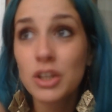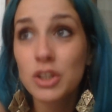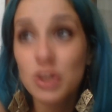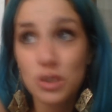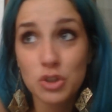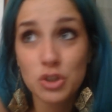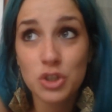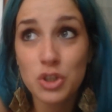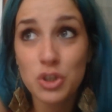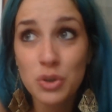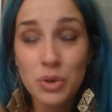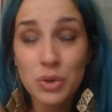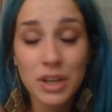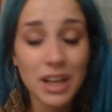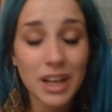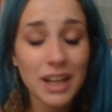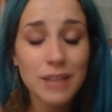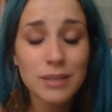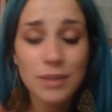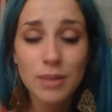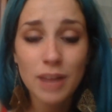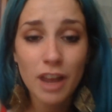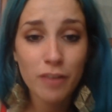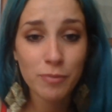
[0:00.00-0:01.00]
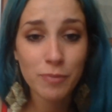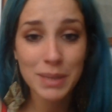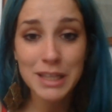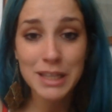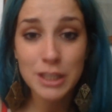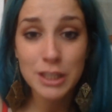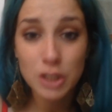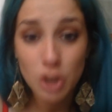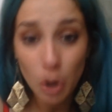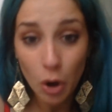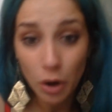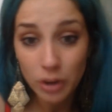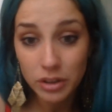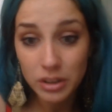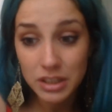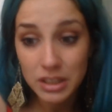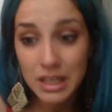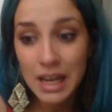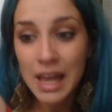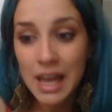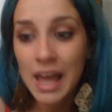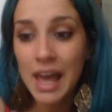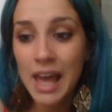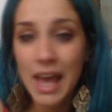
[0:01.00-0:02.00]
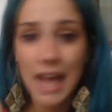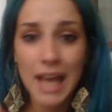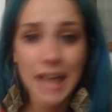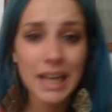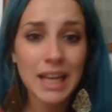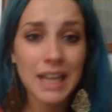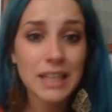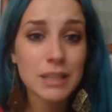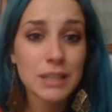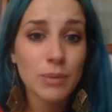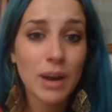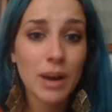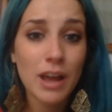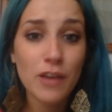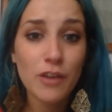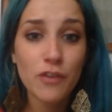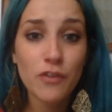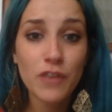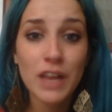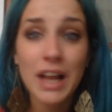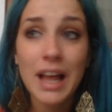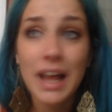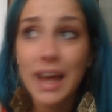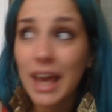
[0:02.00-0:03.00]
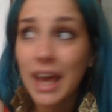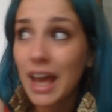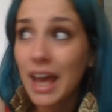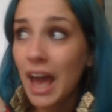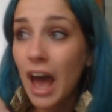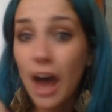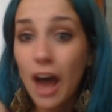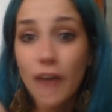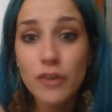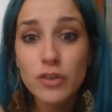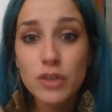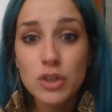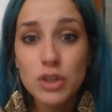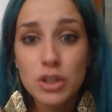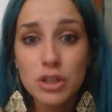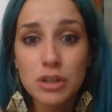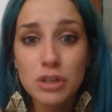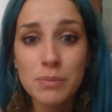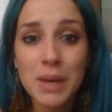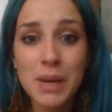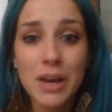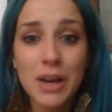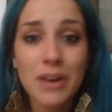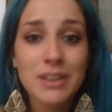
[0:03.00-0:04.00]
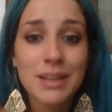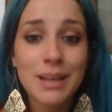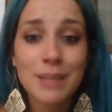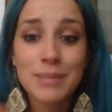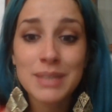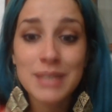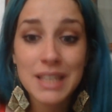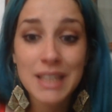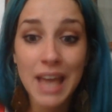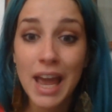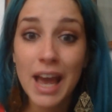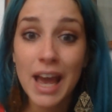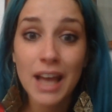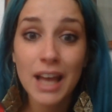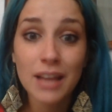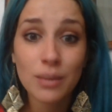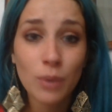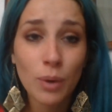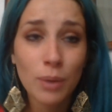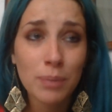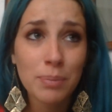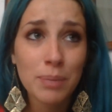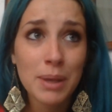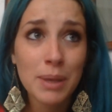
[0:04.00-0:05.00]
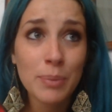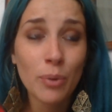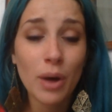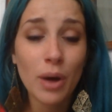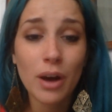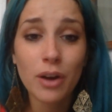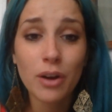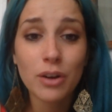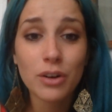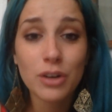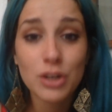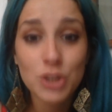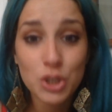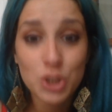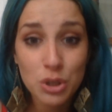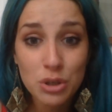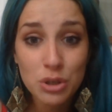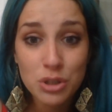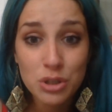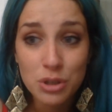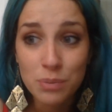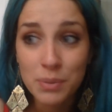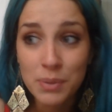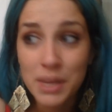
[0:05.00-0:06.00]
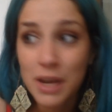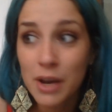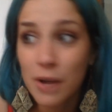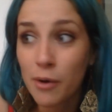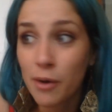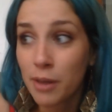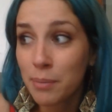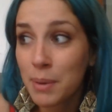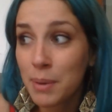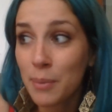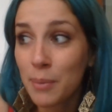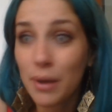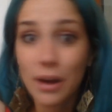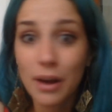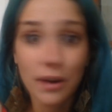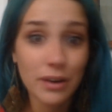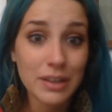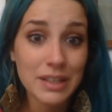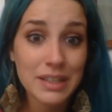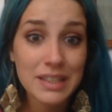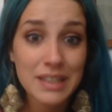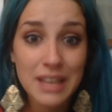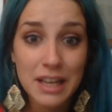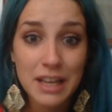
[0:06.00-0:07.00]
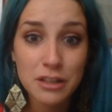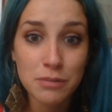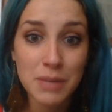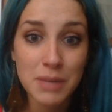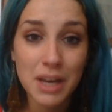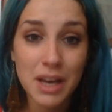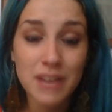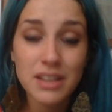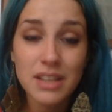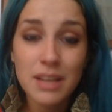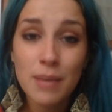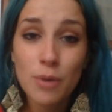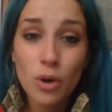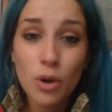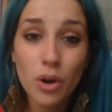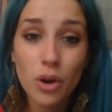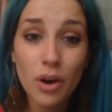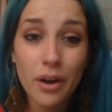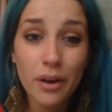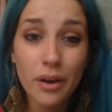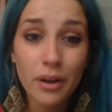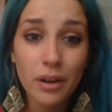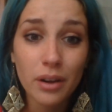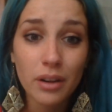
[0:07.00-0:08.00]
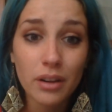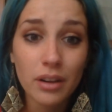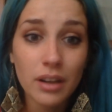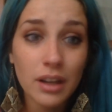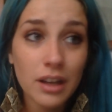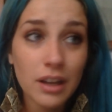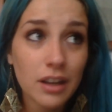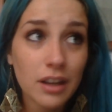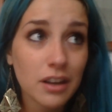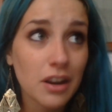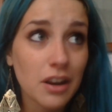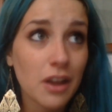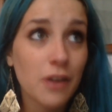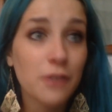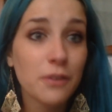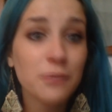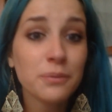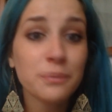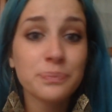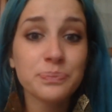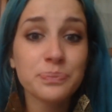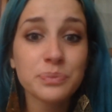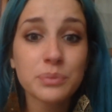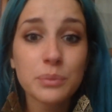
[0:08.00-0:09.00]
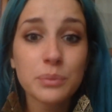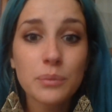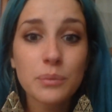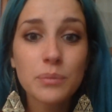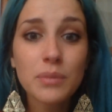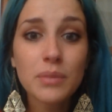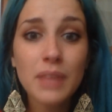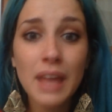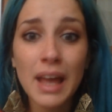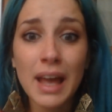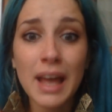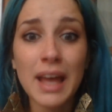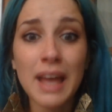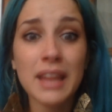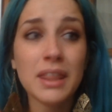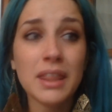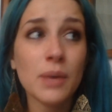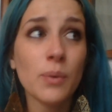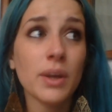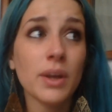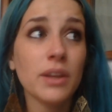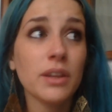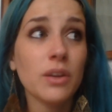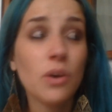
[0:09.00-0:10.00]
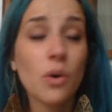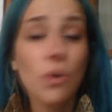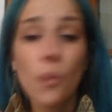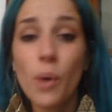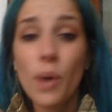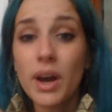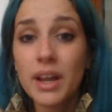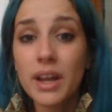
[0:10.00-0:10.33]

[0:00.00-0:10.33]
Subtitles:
to do, and that's what I've been taught, and that's what I feel like I have to do because I'm scared what people are going to do to me or what people are going to say to me because I'm a girl, you know. And there was no